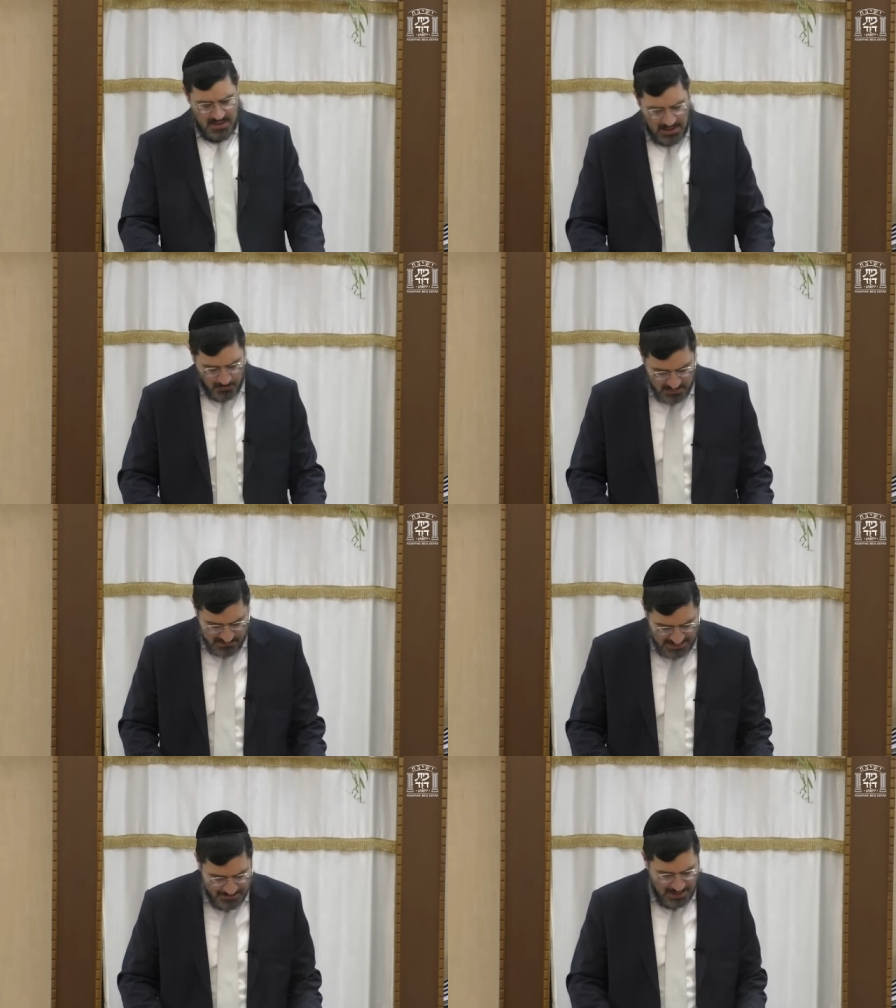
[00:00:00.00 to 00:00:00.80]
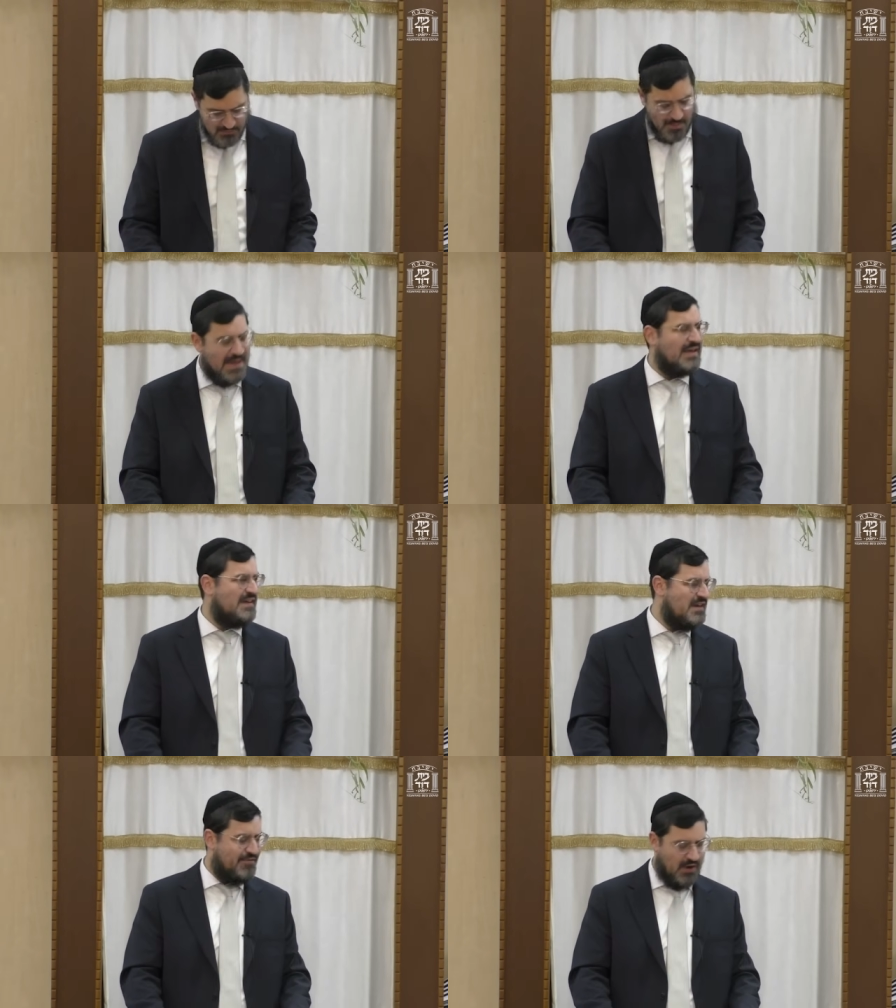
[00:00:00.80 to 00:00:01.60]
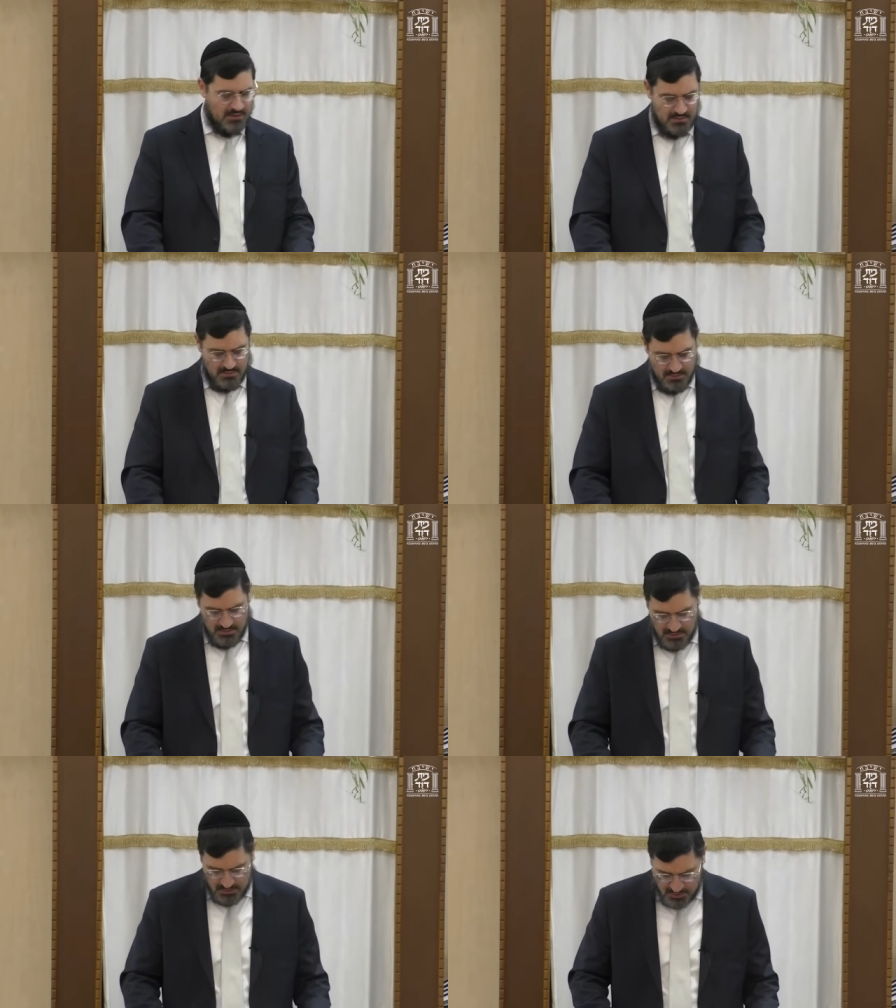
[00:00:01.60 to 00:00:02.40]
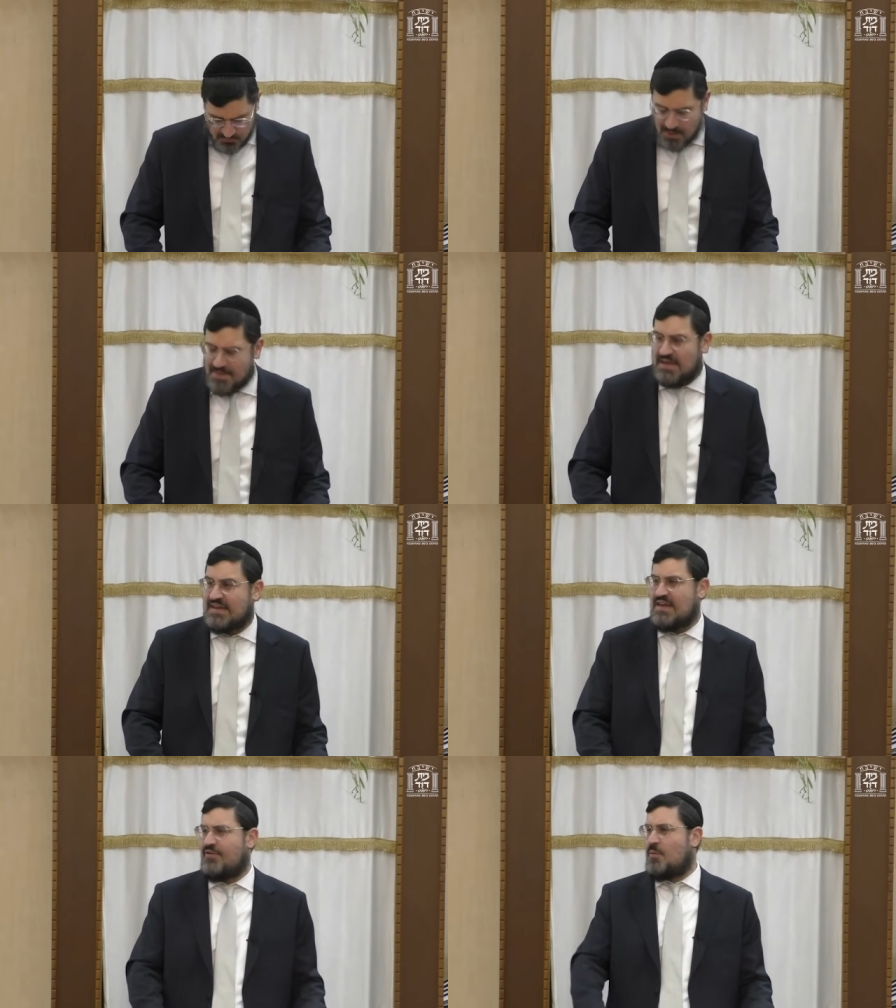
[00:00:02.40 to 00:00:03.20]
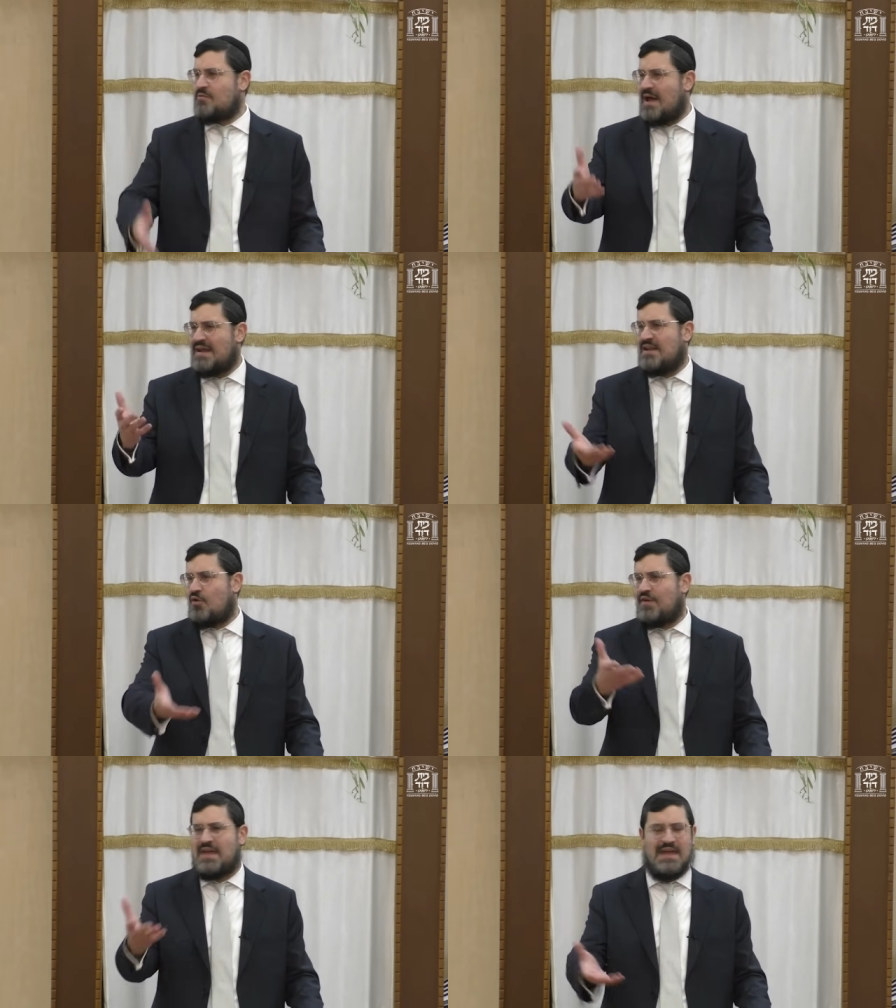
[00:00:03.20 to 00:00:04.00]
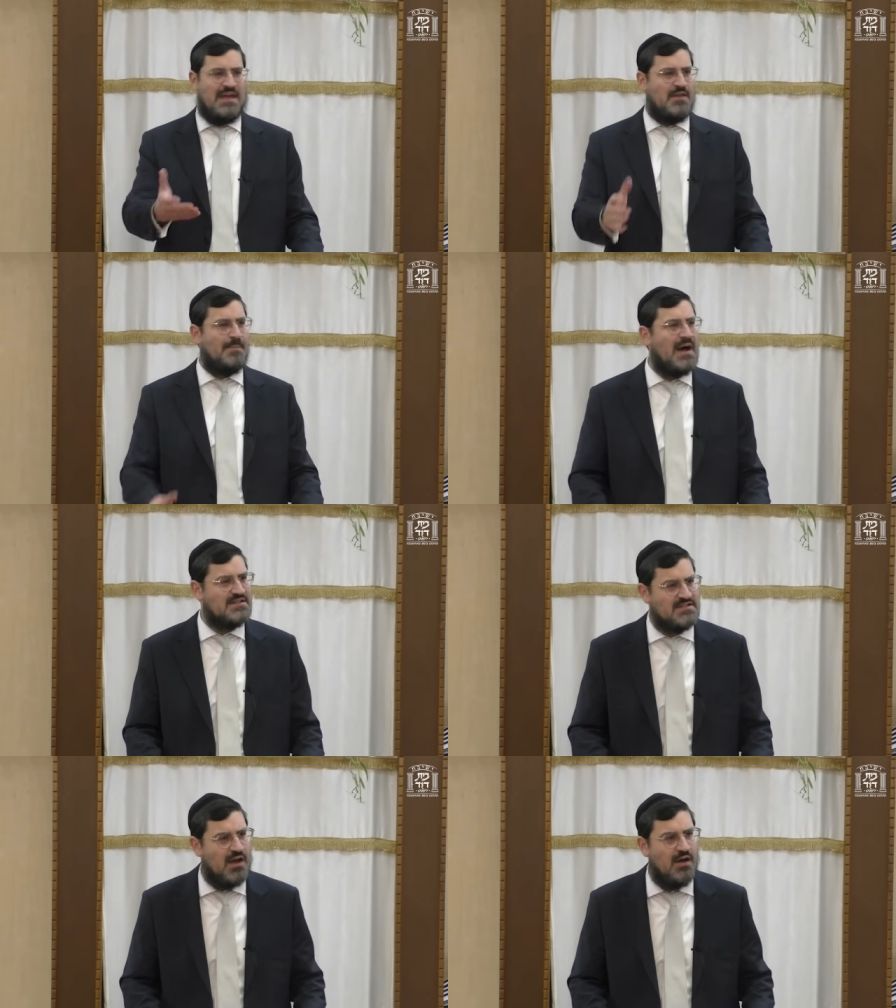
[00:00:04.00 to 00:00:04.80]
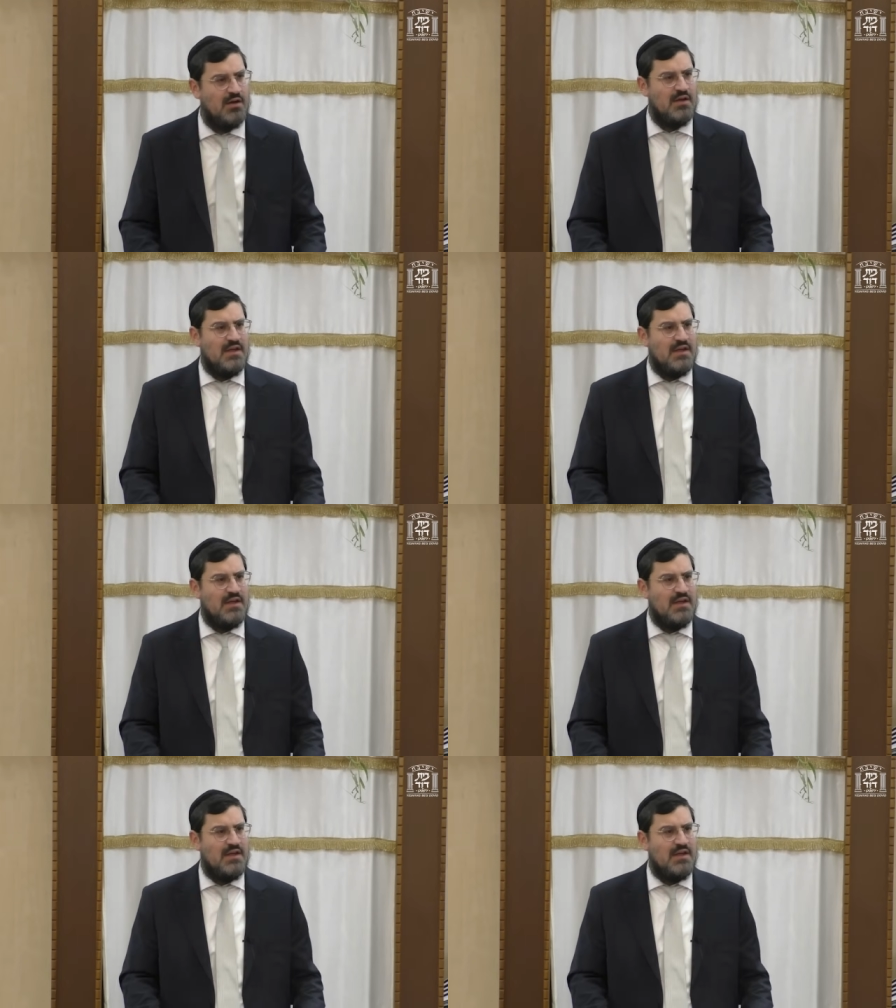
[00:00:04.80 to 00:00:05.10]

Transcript: And we read about Rabbi Akiva. Rabbi Akiva, and we read it over here in the Machsa,